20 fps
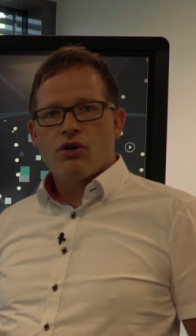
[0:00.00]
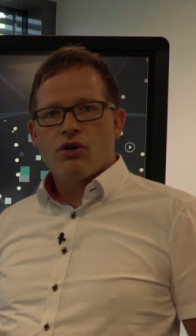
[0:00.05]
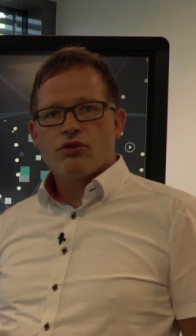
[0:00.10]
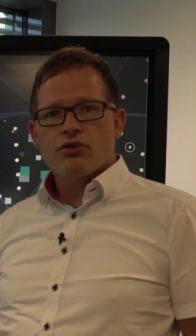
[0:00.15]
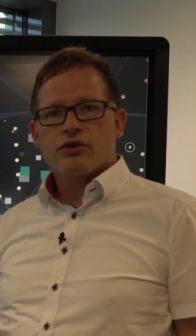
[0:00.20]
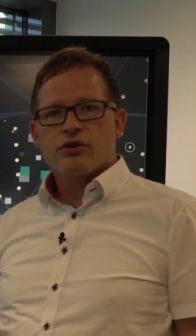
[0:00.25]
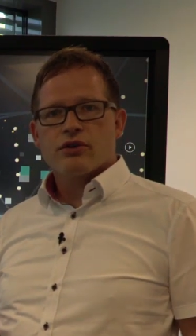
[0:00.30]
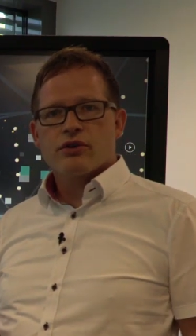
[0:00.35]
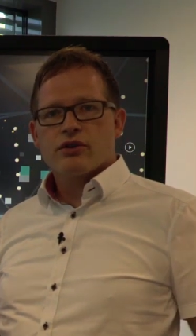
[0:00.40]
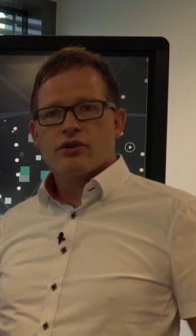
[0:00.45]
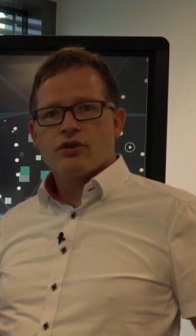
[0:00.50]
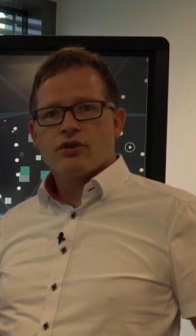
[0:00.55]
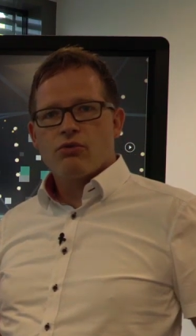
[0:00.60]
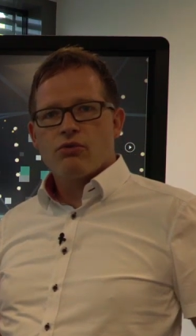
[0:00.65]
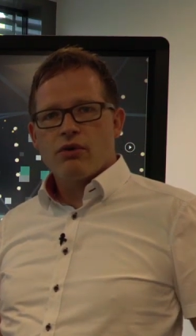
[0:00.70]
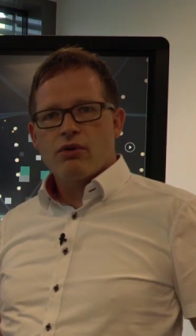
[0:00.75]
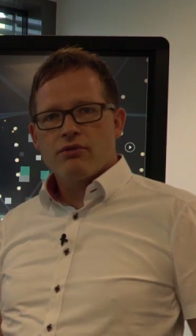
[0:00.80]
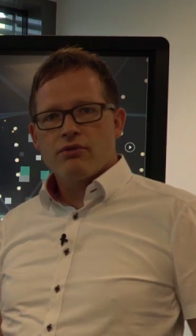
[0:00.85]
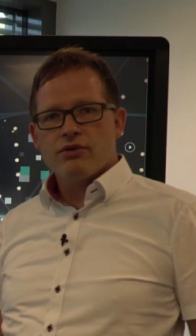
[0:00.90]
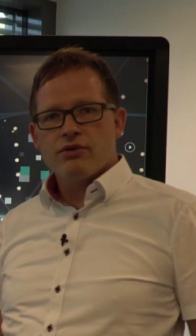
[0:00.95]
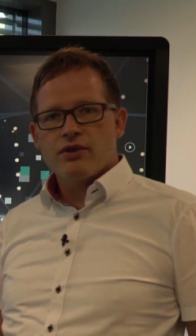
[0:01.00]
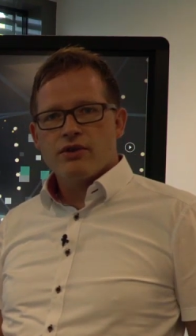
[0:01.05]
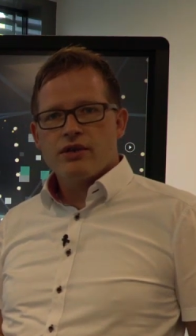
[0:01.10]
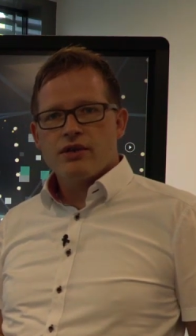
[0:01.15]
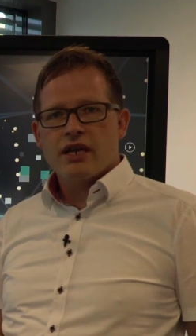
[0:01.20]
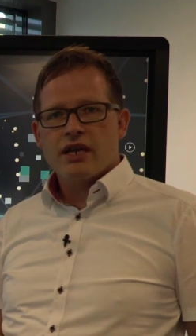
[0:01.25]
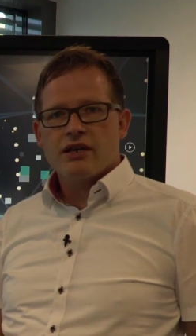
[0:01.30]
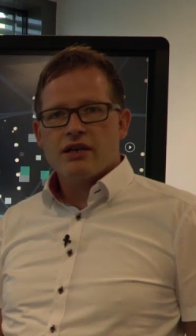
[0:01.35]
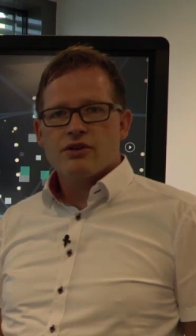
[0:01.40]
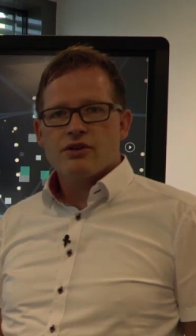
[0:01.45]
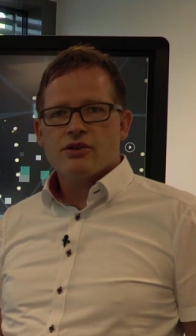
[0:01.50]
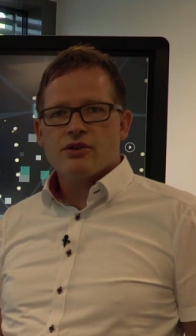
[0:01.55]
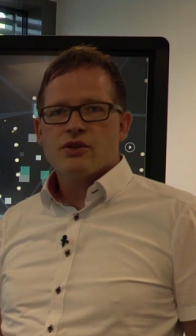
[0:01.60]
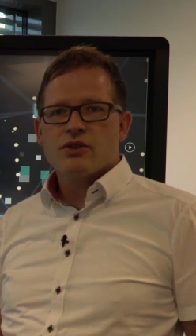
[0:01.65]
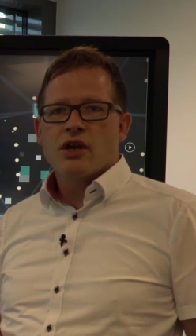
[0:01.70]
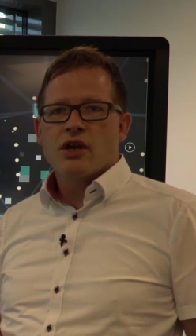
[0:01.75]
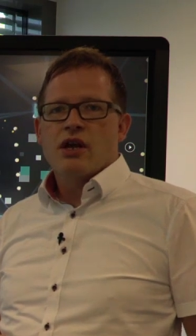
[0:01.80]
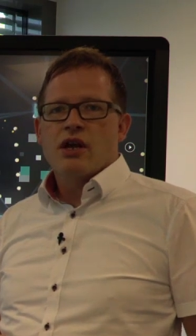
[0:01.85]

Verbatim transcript: how you can query the data,